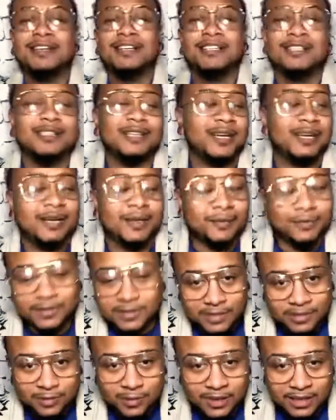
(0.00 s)
Sorry,
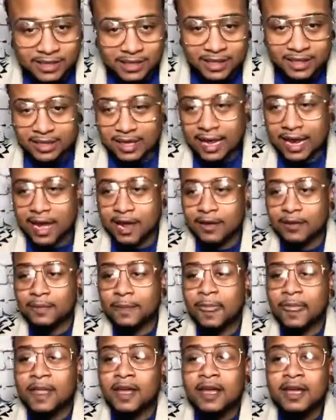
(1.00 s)
just wanted to get that out.
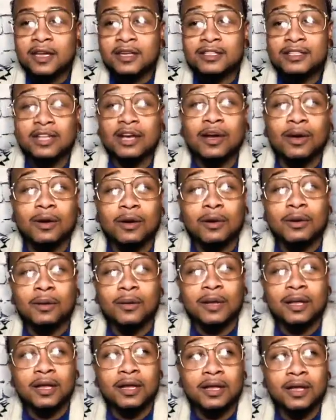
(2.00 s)

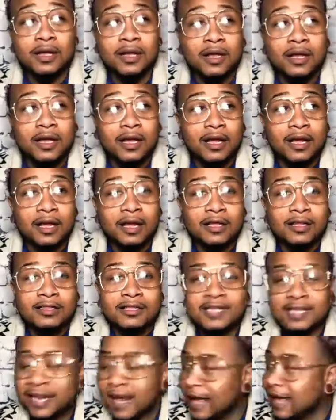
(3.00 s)
So,
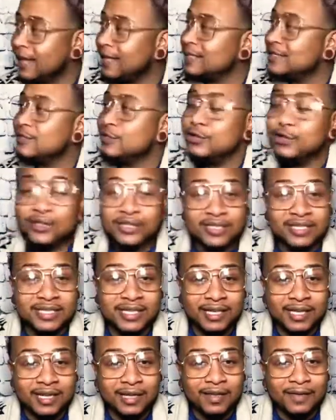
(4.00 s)
today is New Year's
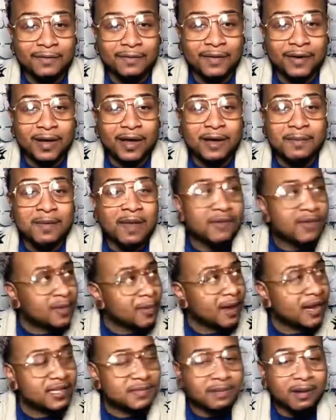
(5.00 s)
Eve.
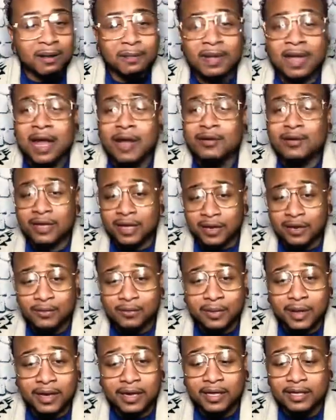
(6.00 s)
Everybody's probably out getting
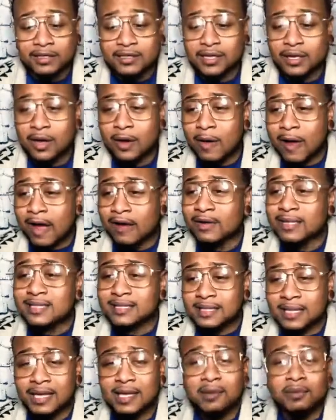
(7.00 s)
ready to go out and
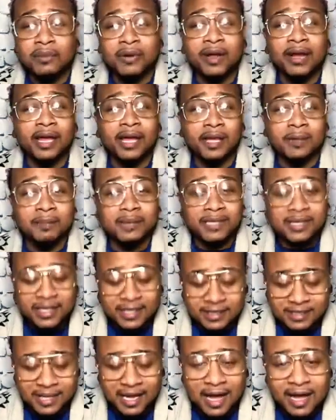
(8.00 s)
celebrate.
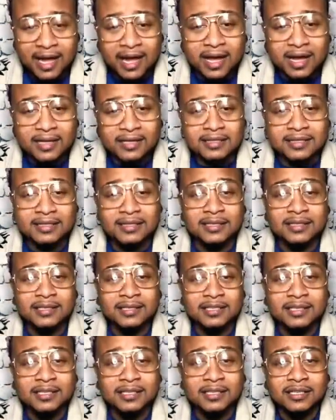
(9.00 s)
Please, guys,
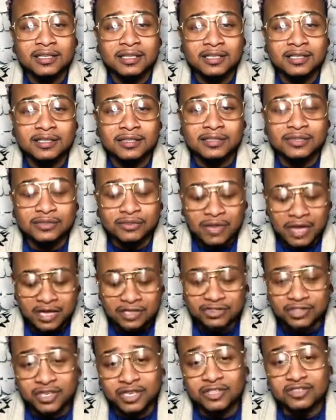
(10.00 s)
do
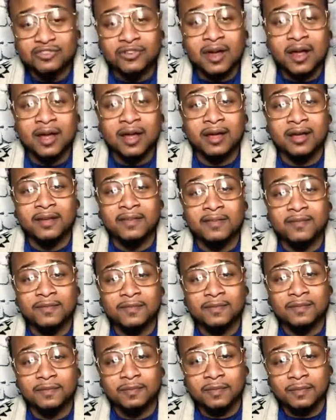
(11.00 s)
not drink and drive.
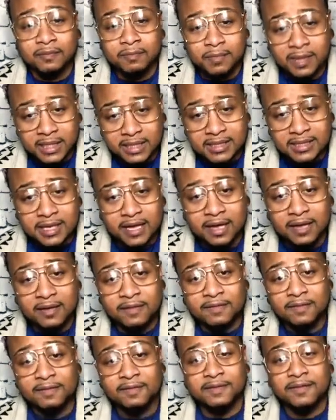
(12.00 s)
Be
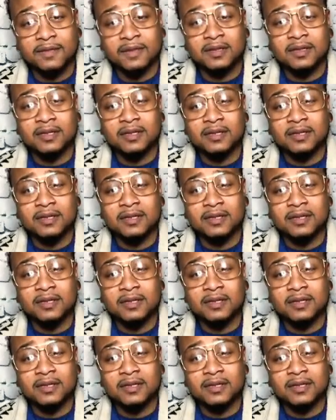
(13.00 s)
safe.